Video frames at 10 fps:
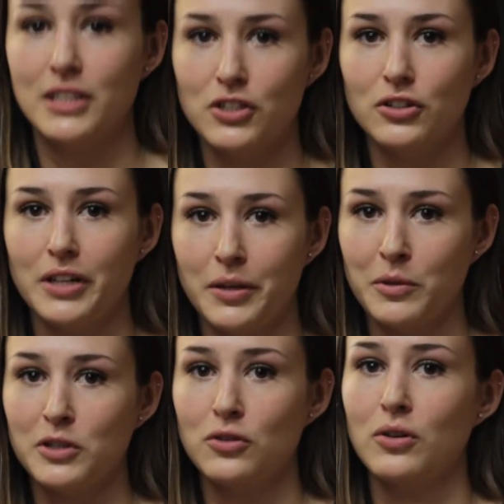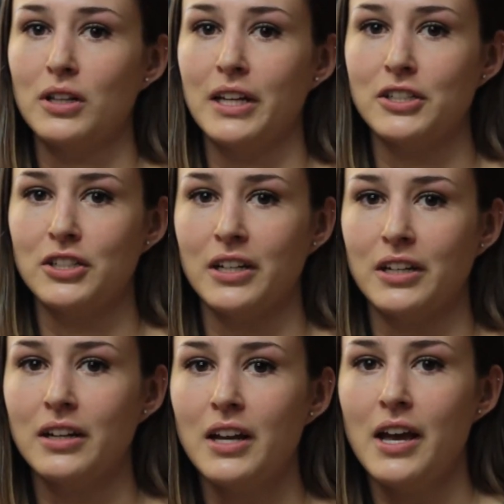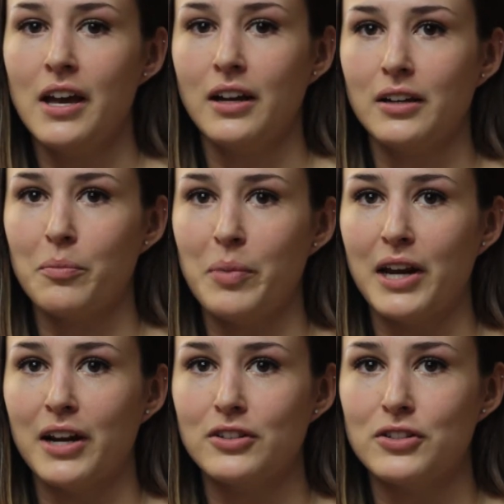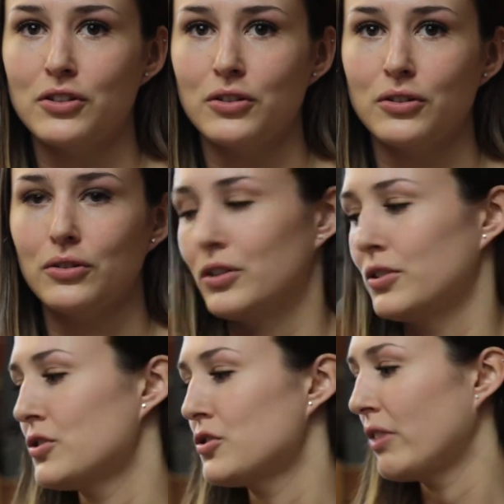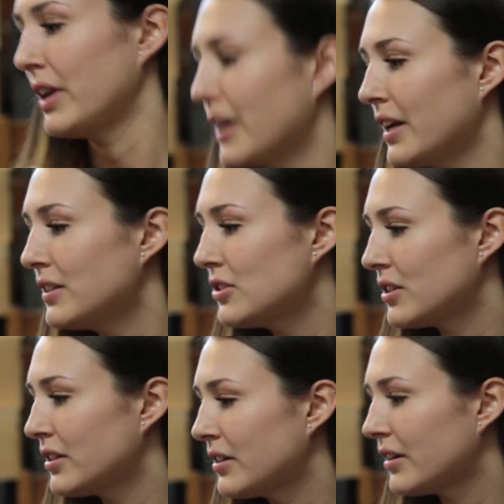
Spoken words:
digital image correlation, compared to your strain gauge.